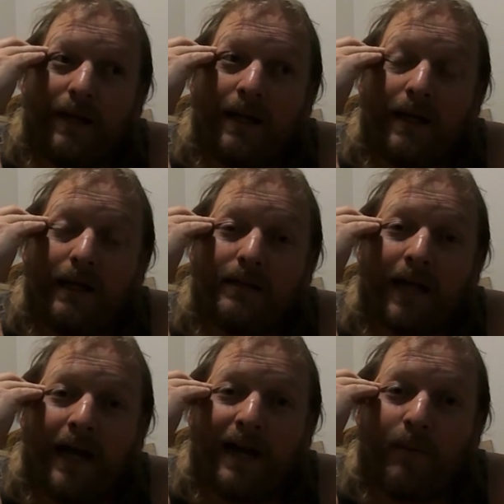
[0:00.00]
Beer Year,
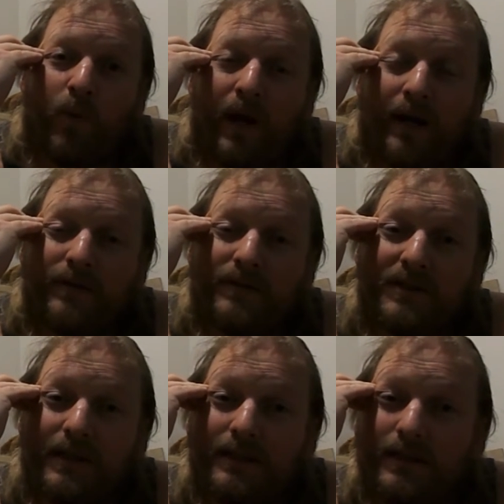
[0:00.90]
day number
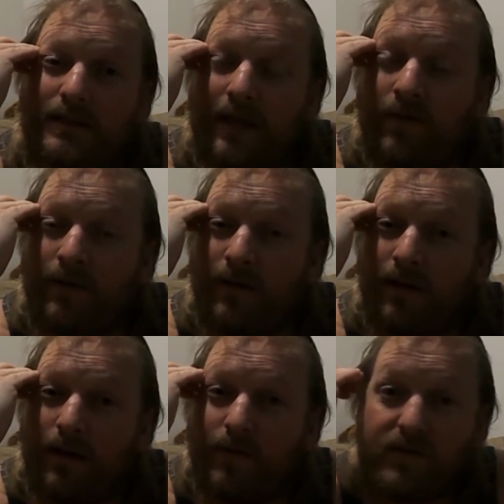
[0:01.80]
167.
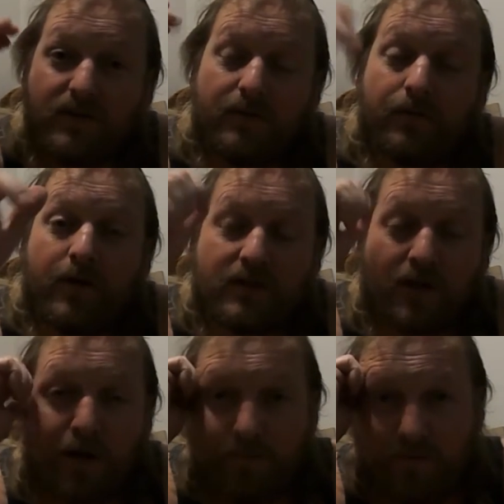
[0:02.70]
This is the first
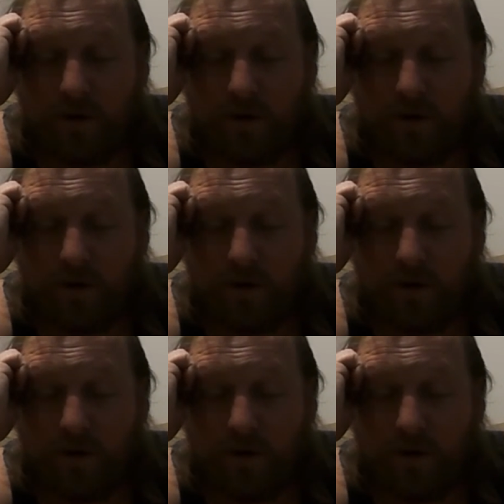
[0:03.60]
time you're